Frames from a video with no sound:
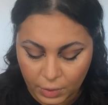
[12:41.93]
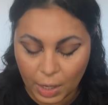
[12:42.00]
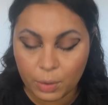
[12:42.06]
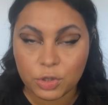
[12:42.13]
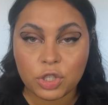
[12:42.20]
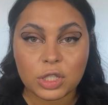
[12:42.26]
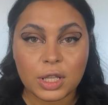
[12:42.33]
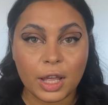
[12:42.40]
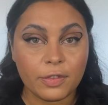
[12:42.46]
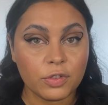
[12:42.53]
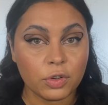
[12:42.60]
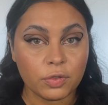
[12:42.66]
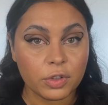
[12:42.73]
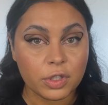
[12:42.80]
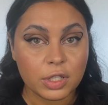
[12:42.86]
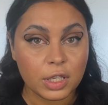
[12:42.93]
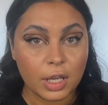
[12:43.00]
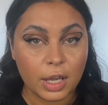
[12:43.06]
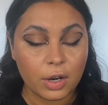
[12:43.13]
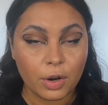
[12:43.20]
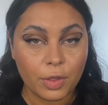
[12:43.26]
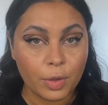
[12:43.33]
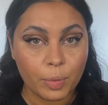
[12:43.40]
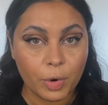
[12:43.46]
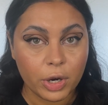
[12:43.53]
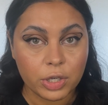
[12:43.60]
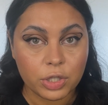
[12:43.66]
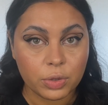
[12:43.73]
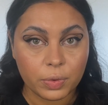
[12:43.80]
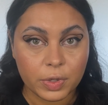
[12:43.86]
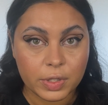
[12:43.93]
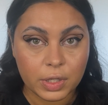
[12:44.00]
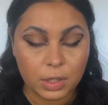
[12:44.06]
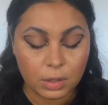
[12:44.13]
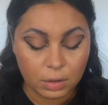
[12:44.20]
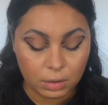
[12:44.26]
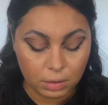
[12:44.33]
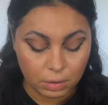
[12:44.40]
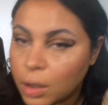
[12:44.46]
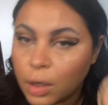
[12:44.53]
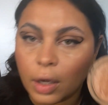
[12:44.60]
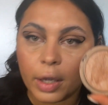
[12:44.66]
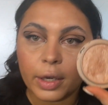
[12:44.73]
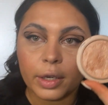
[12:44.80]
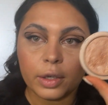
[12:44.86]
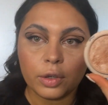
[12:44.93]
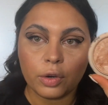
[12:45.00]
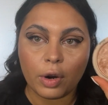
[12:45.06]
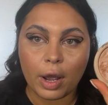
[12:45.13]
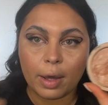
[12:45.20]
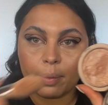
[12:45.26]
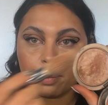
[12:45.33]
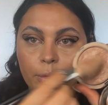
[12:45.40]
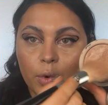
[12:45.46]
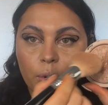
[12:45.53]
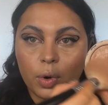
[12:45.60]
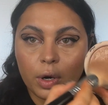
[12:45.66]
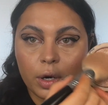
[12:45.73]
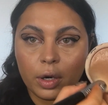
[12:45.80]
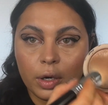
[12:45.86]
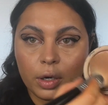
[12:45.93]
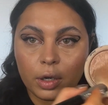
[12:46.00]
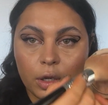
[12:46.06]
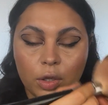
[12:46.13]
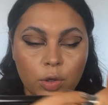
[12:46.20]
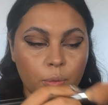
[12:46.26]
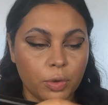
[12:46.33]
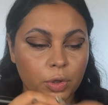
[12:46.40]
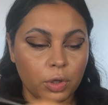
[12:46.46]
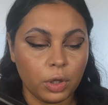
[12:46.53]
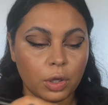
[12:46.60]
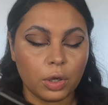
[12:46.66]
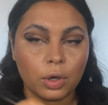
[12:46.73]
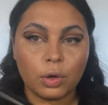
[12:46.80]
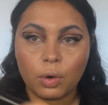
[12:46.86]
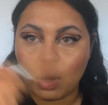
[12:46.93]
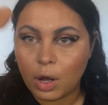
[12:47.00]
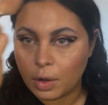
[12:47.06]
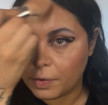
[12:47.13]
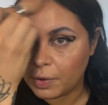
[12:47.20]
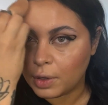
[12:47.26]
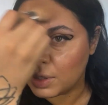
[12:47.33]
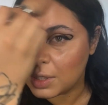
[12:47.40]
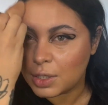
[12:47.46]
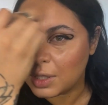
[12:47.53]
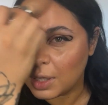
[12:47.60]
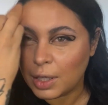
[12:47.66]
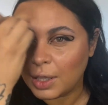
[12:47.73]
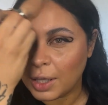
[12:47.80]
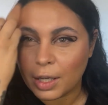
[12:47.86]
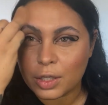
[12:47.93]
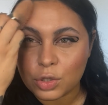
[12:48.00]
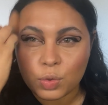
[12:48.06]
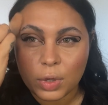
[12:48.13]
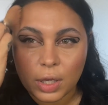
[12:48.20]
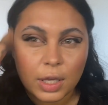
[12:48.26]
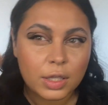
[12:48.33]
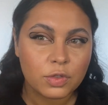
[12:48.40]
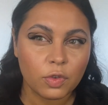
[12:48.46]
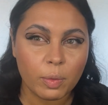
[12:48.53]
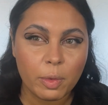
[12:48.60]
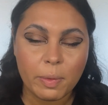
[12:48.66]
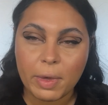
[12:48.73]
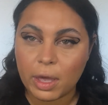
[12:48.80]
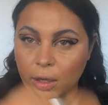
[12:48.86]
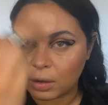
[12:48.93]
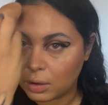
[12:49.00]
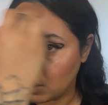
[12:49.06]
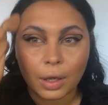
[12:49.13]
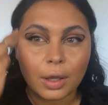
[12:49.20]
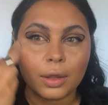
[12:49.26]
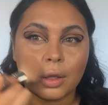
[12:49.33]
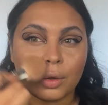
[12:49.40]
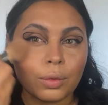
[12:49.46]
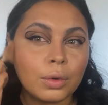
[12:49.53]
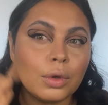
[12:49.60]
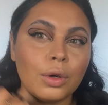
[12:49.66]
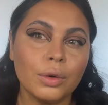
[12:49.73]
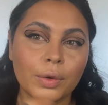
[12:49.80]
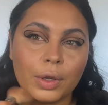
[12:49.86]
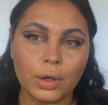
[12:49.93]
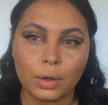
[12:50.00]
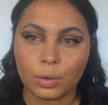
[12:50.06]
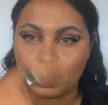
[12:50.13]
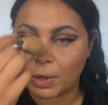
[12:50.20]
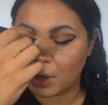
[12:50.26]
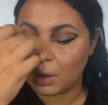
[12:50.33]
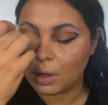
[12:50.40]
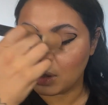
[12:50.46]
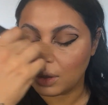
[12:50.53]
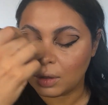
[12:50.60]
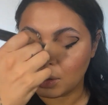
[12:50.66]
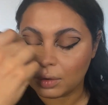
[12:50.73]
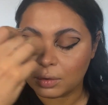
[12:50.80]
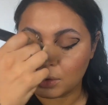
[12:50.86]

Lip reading: That was just leftover C8 on the brush. It wasn't, I didn't grab more. Global Glow, obviously, like a sweet kiss from a man. And then we'll go in, oh my God.